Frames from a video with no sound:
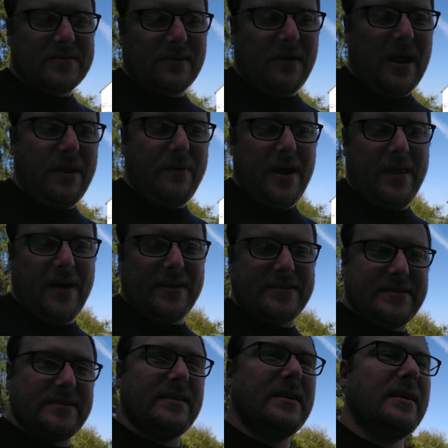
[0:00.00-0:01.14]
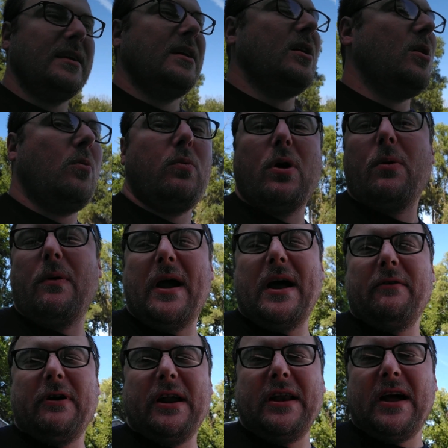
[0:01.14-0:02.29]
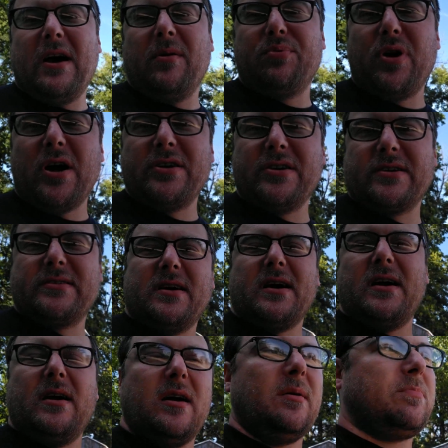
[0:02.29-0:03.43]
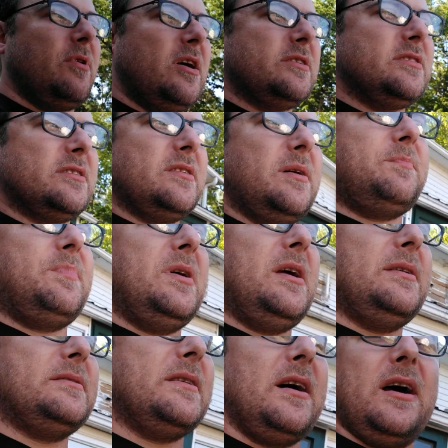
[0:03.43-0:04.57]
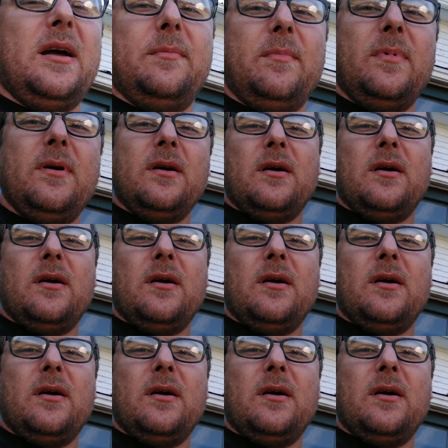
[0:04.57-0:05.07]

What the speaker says: So anyway, that's where we're at right now. Project update time.